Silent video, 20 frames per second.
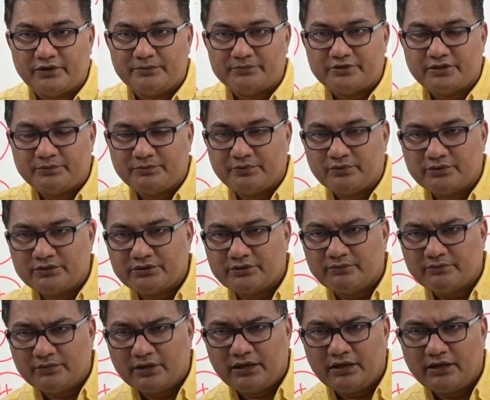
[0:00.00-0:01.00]
suppose
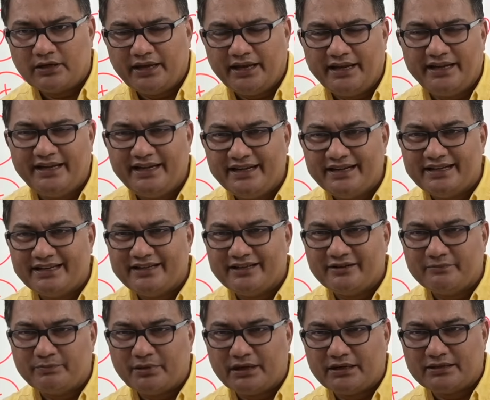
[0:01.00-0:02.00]
any interior
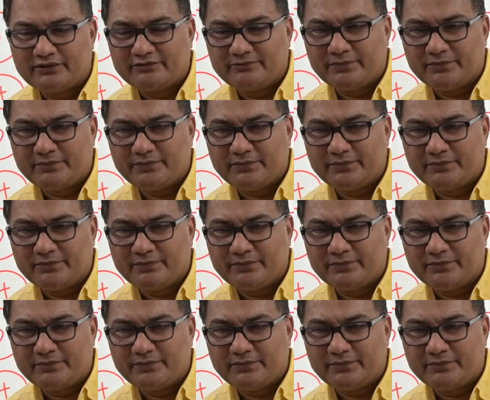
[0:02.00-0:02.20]
part of